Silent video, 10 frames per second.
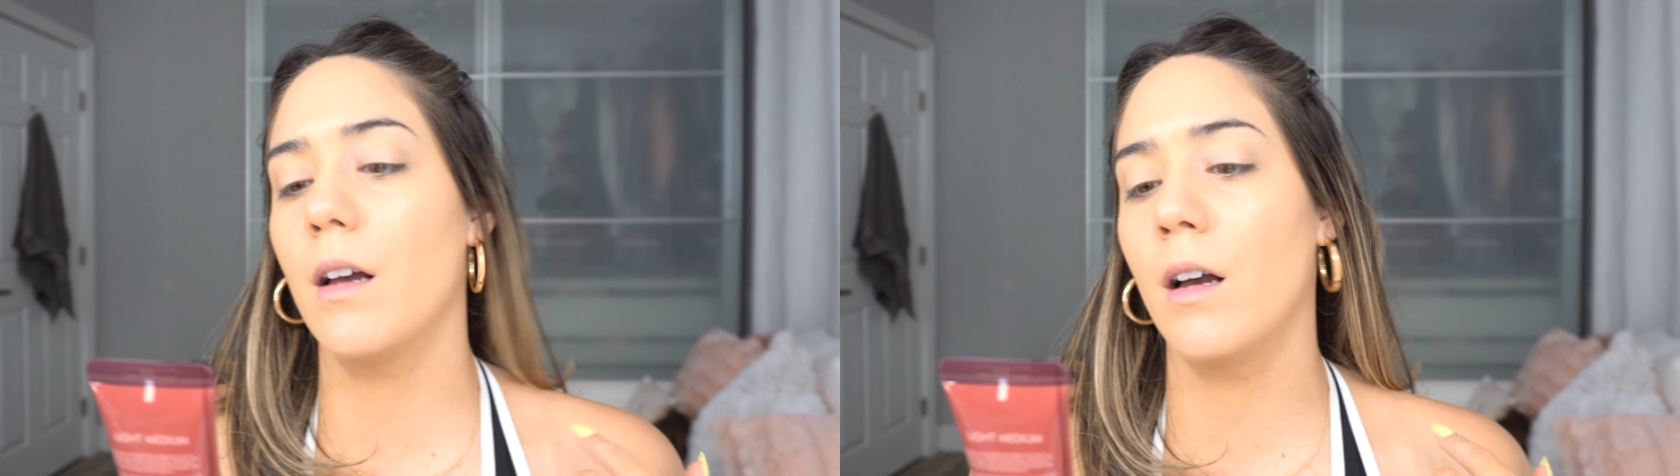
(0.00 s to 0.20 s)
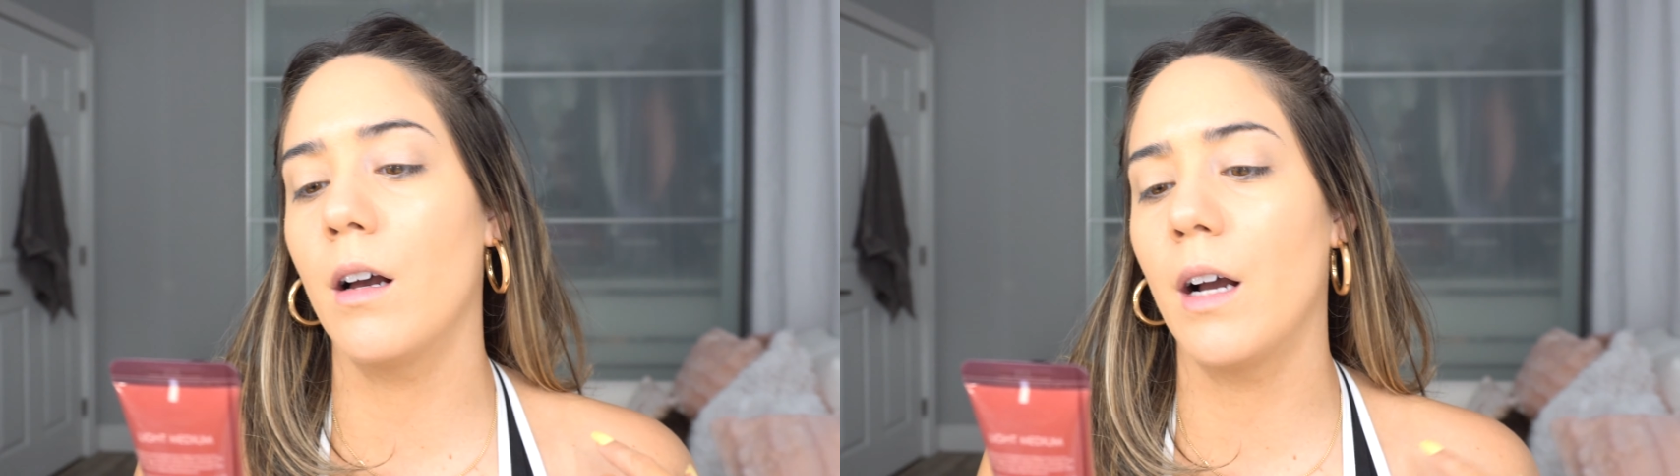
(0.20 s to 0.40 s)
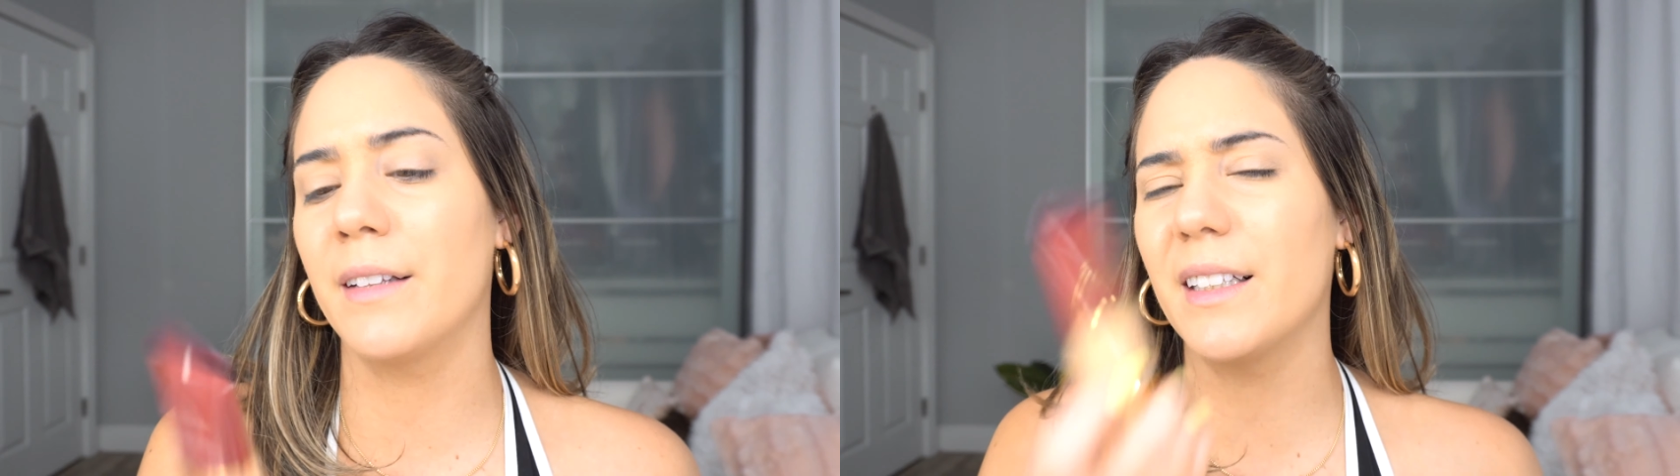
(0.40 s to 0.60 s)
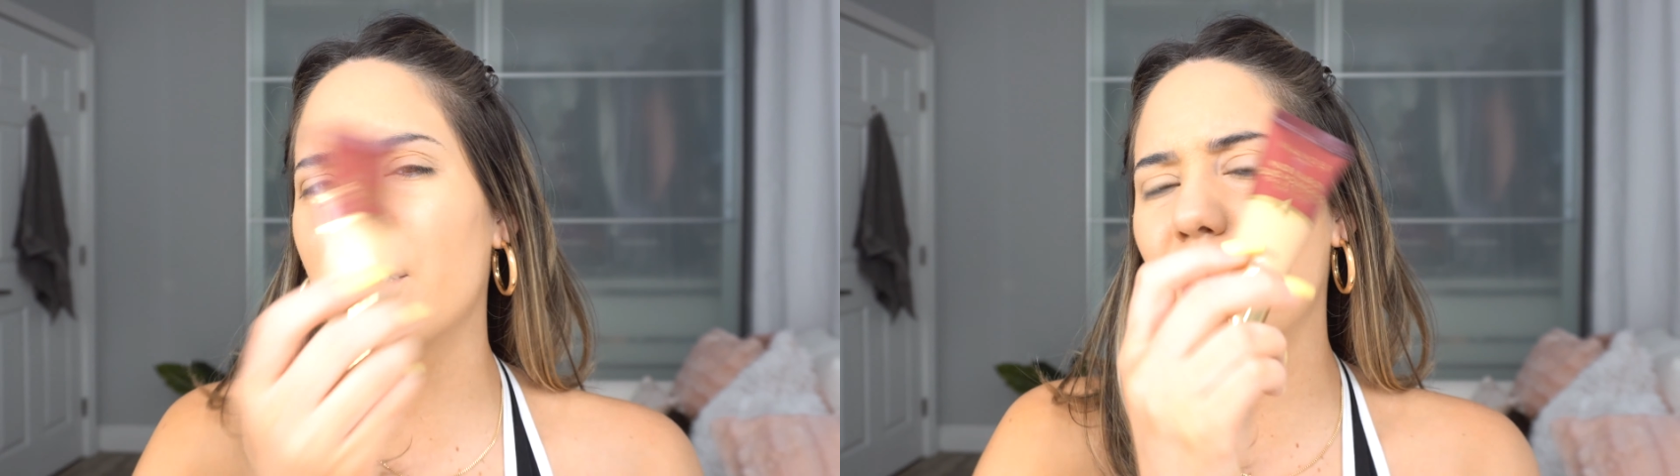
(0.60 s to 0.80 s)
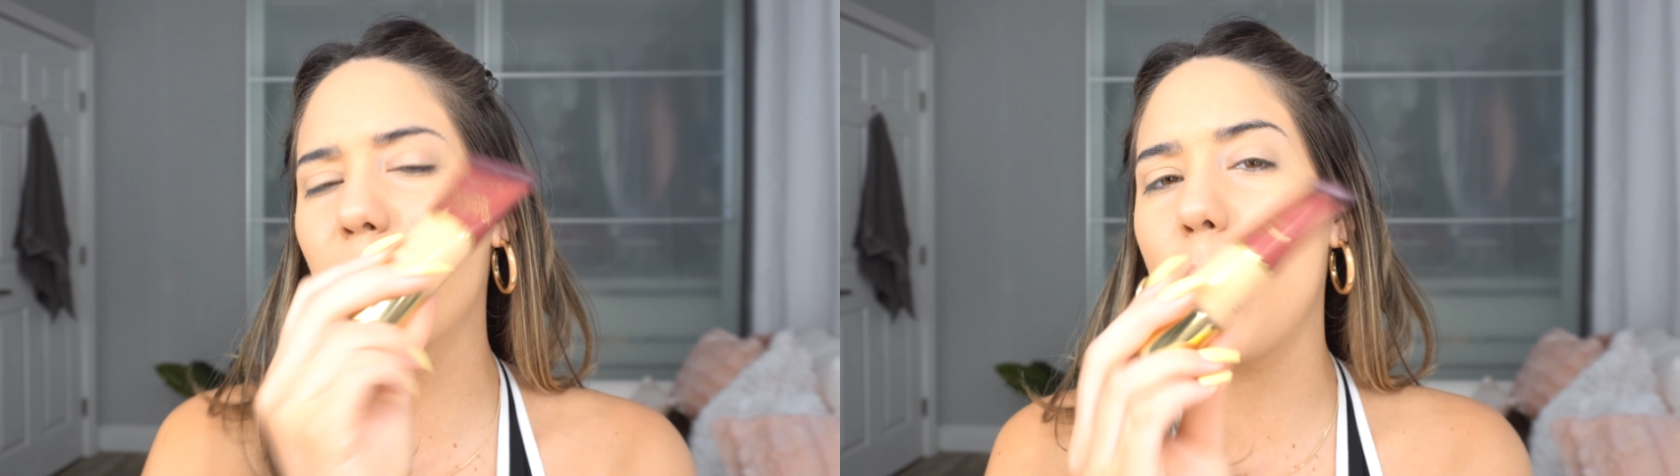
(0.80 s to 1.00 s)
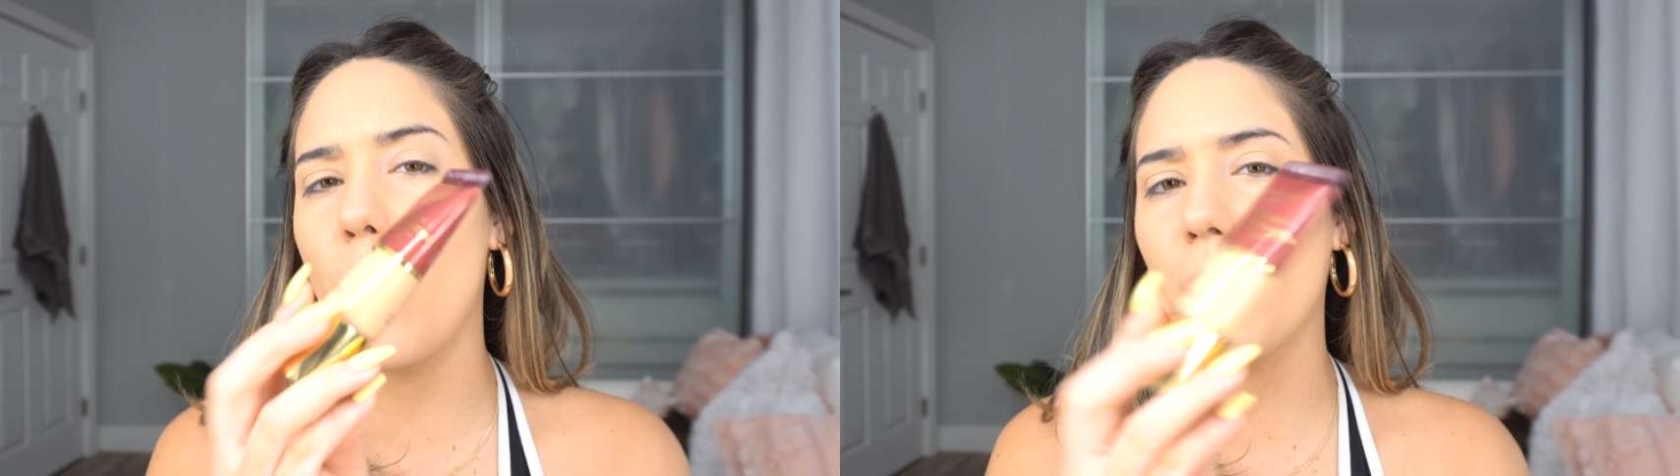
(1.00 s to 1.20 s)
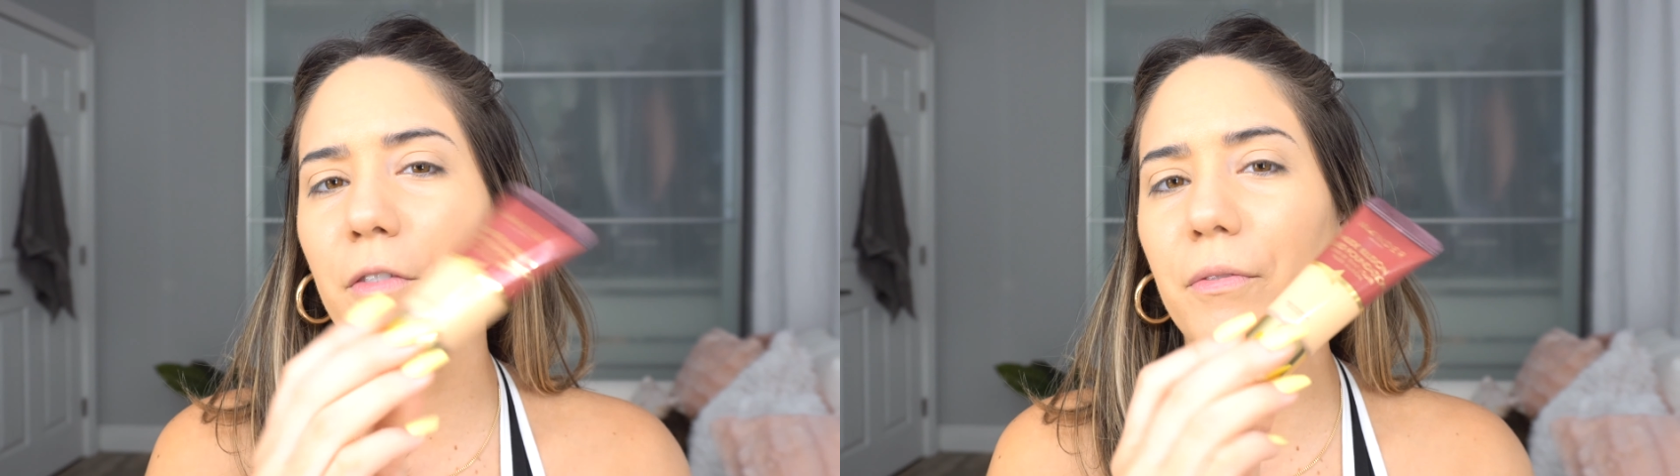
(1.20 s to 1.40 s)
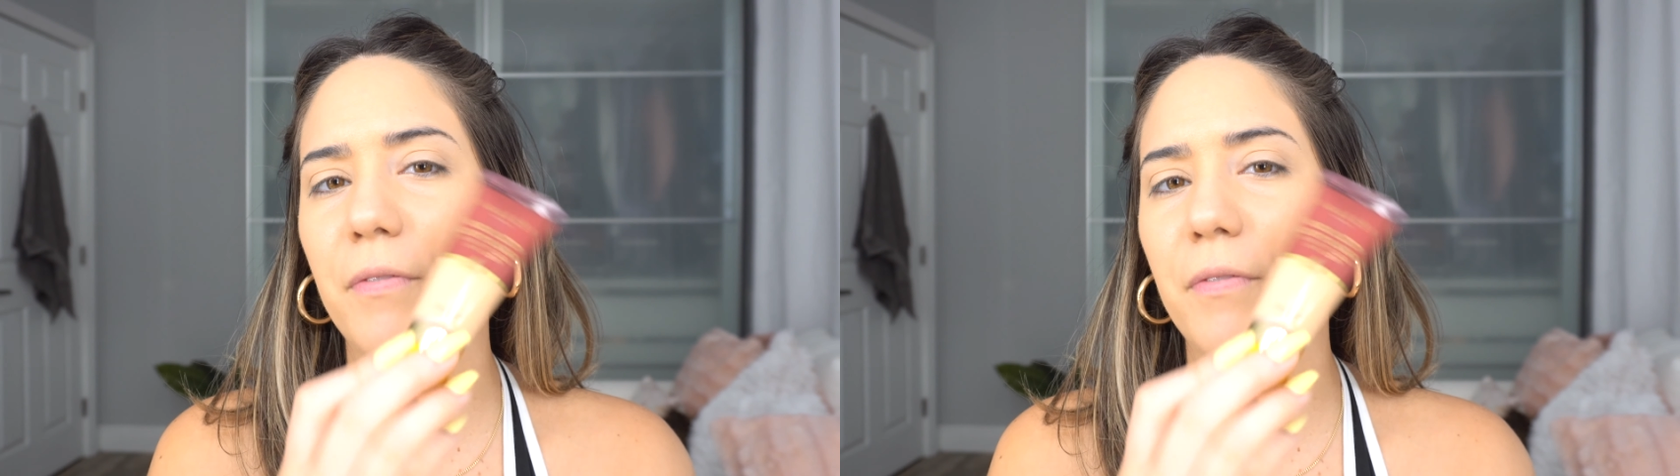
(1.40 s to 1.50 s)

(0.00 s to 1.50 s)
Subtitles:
I think they're more